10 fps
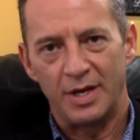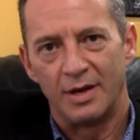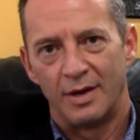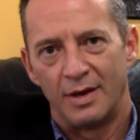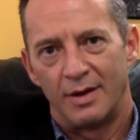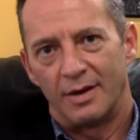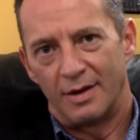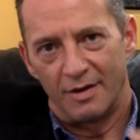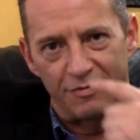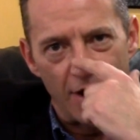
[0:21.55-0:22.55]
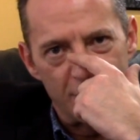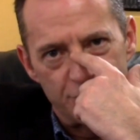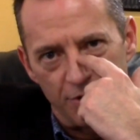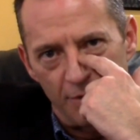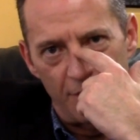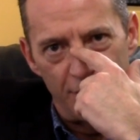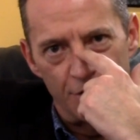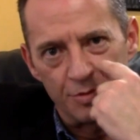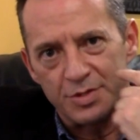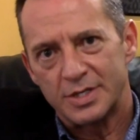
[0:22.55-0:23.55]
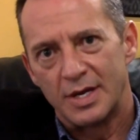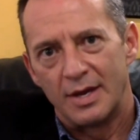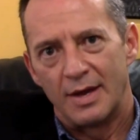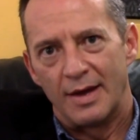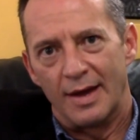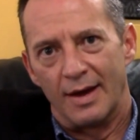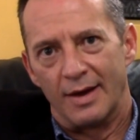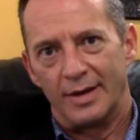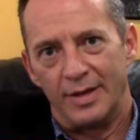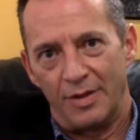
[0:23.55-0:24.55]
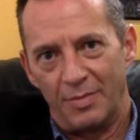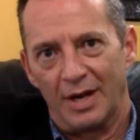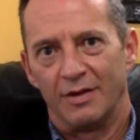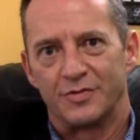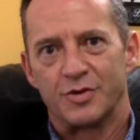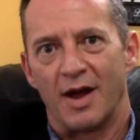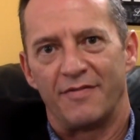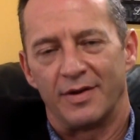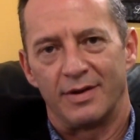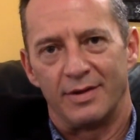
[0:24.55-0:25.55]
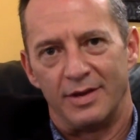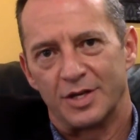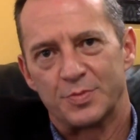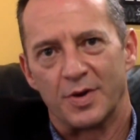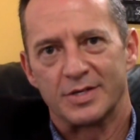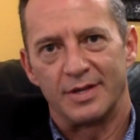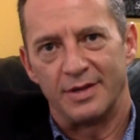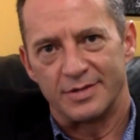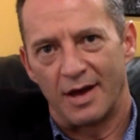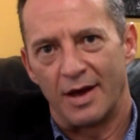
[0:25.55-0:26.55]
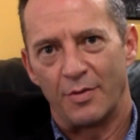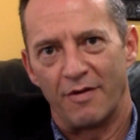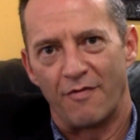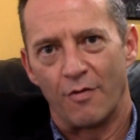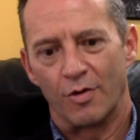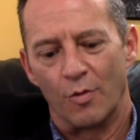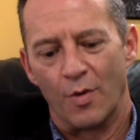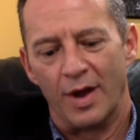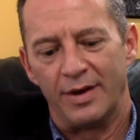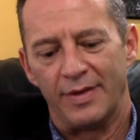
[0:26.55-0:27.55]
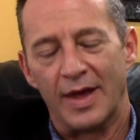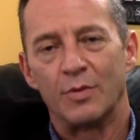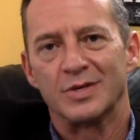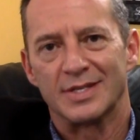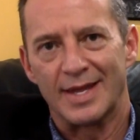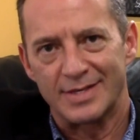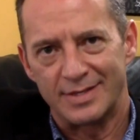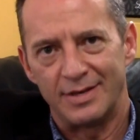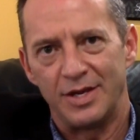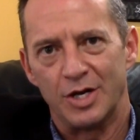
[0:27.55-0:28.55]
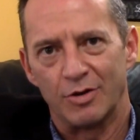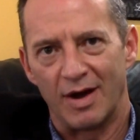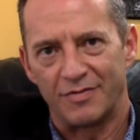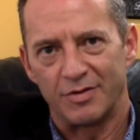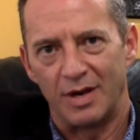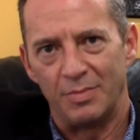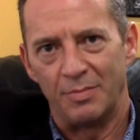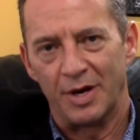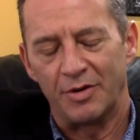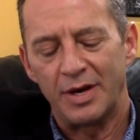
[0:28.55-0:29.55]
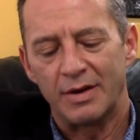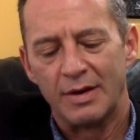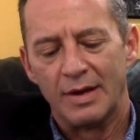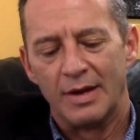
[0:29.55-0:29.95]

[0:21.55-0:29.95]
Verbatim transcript: me, fracturing my nose in the middle of traffic in the express lanes of Highway 401. And that was less than a year after I'd been married.